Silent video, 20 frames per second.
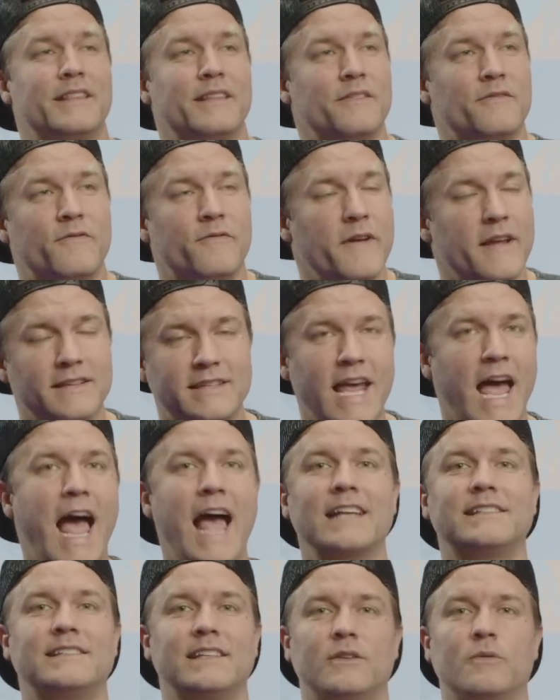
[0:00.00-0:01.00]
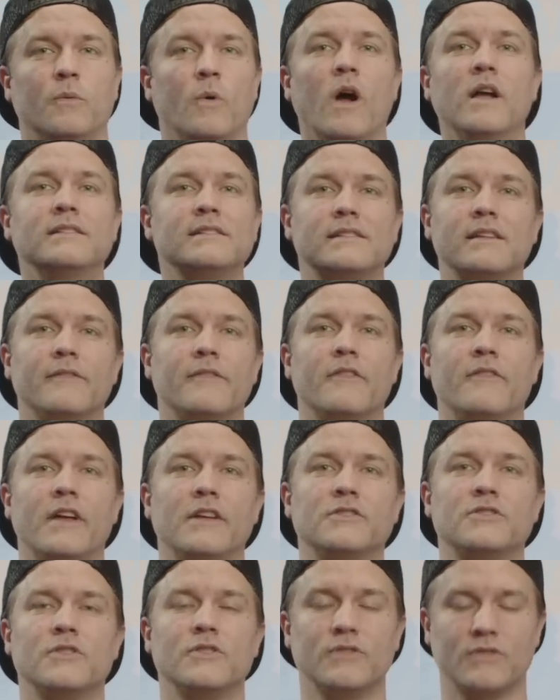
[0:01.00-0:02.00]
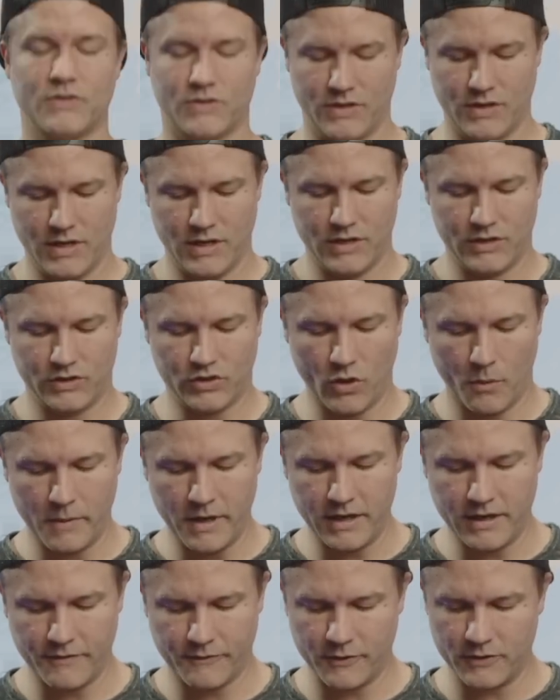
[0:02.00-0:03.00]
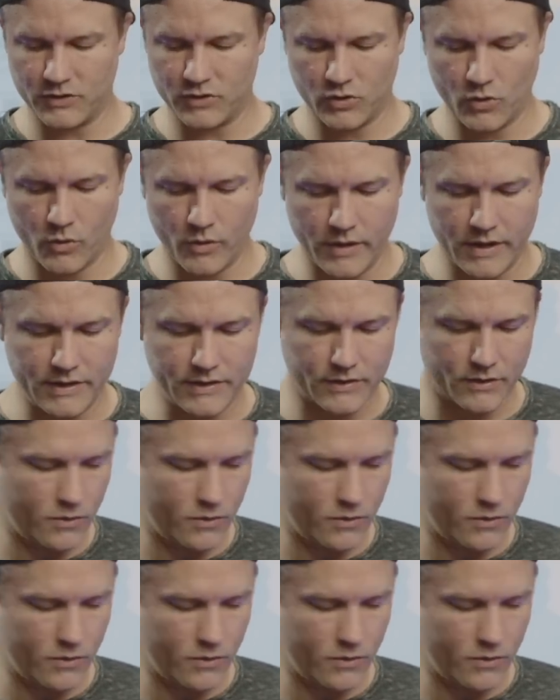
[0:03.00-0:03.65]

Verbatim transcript: fantastic runs of Avengers, so many different stories.